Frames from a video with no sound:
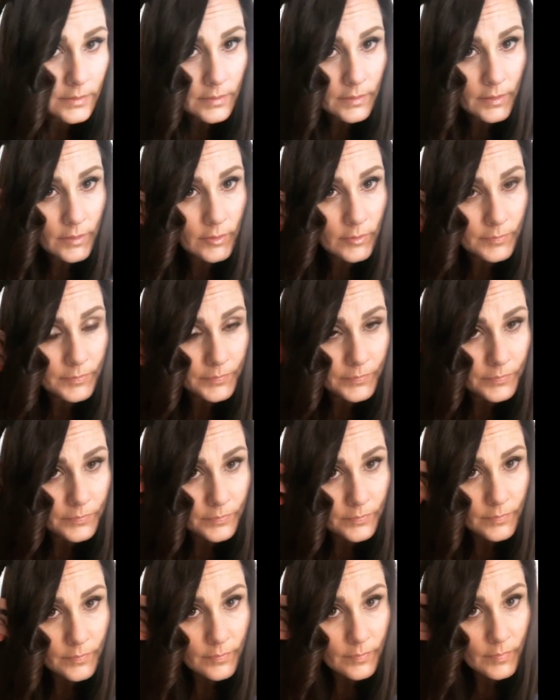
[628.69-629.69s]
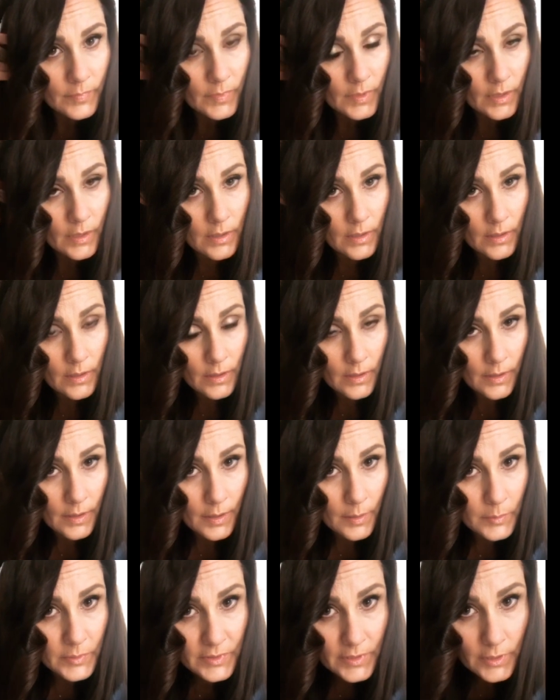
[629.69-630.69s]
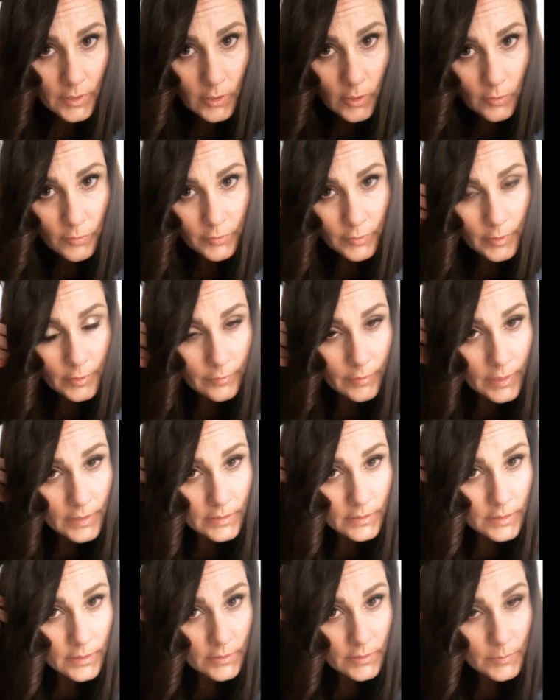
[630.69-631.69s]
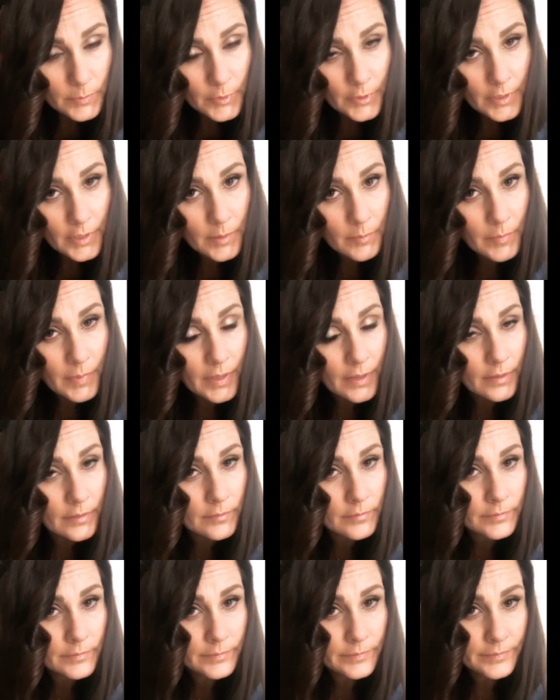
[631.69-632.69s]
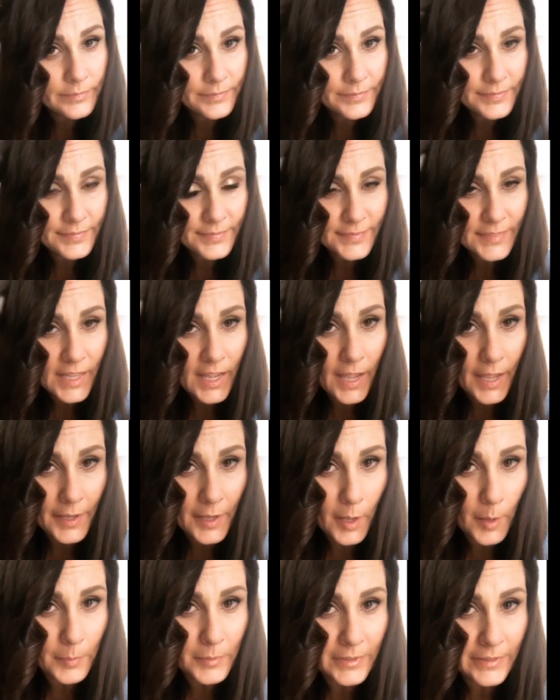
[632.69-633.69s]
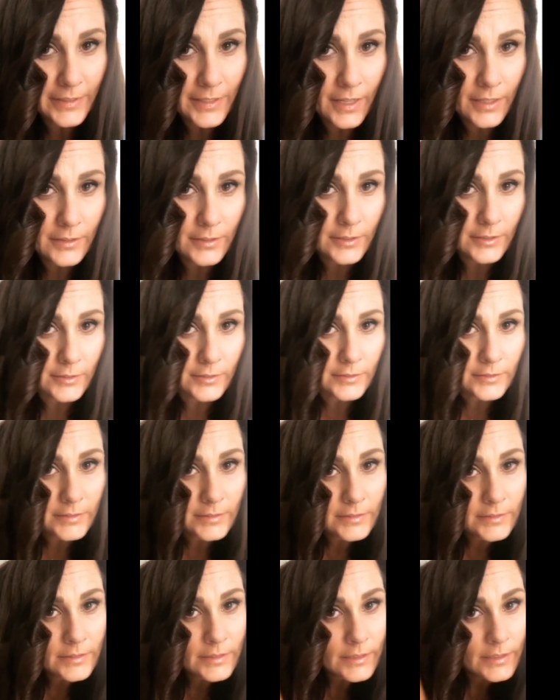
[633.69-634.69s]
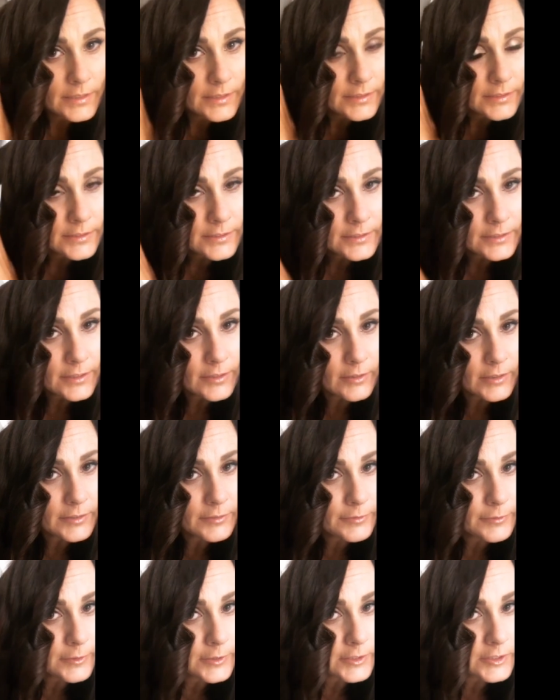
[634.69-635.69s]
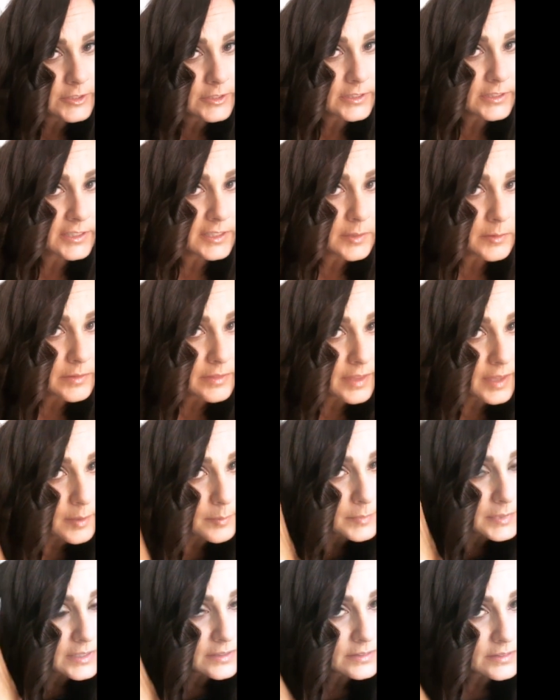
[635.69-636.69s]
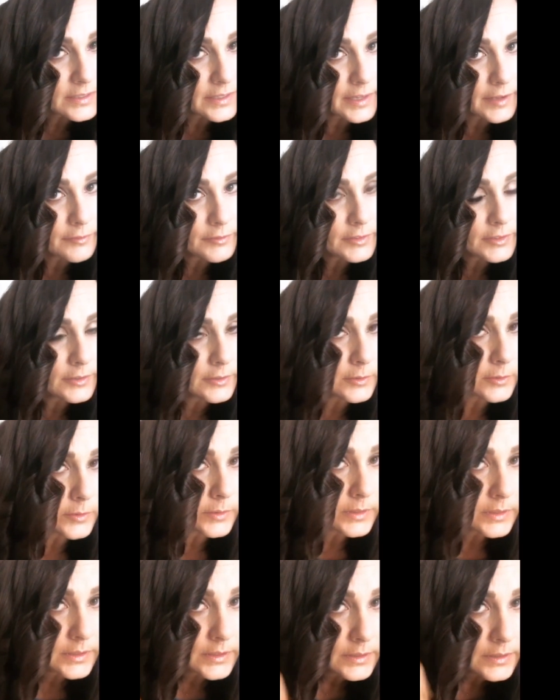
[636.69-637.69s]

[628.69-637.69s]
So I was gonna go for a run this morning, but I opted not to. So unfortunately, that means I have to